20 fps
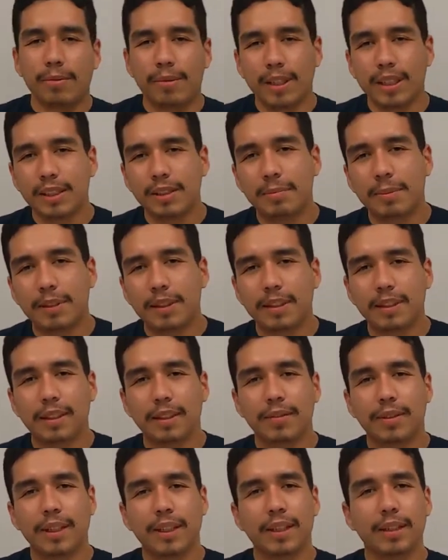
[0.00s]
I wish
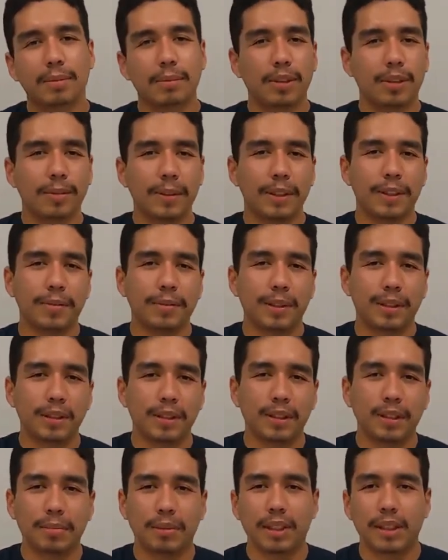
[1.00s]
productivity and motivation were
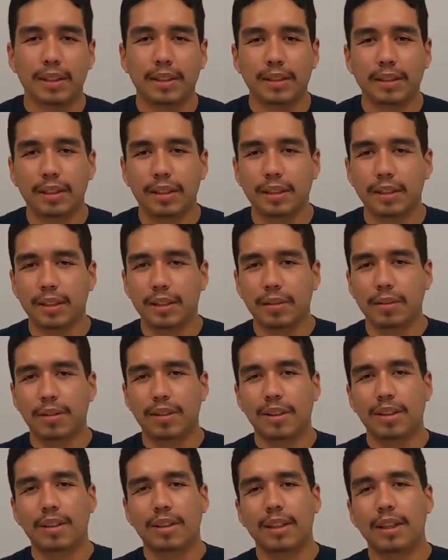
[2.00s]
something I could easily
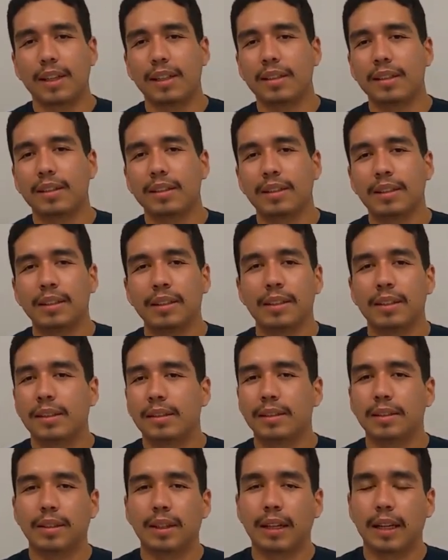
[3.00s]
order online.
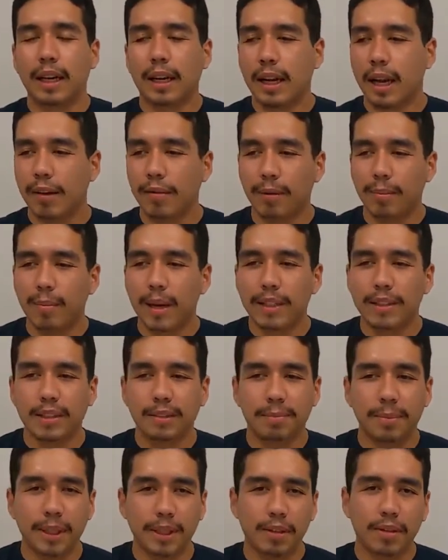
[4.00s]
Just like have a
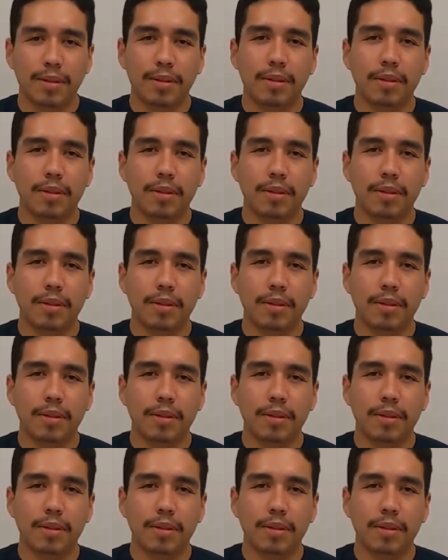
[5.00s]
magic pill